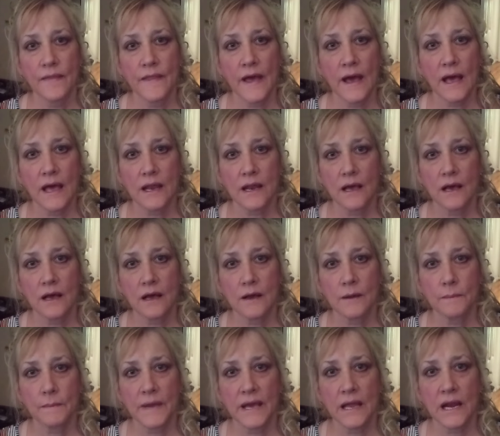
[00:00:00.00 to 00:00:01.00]

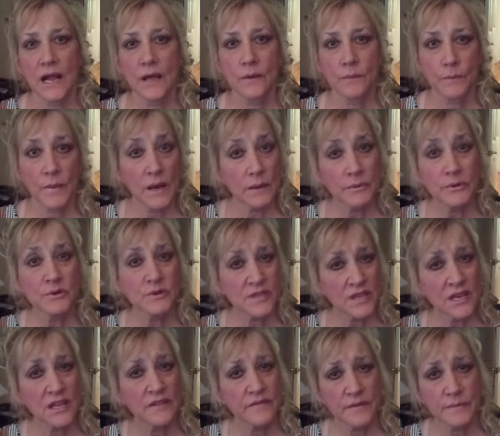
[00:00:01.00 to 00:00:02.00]
Bobby was
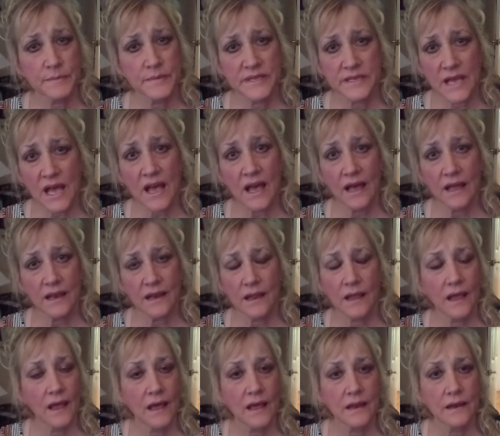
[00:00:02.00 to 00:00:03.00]
kind of upset,
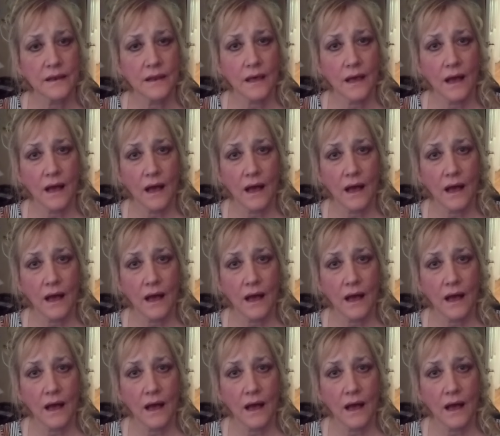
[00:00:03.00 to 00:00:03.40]
and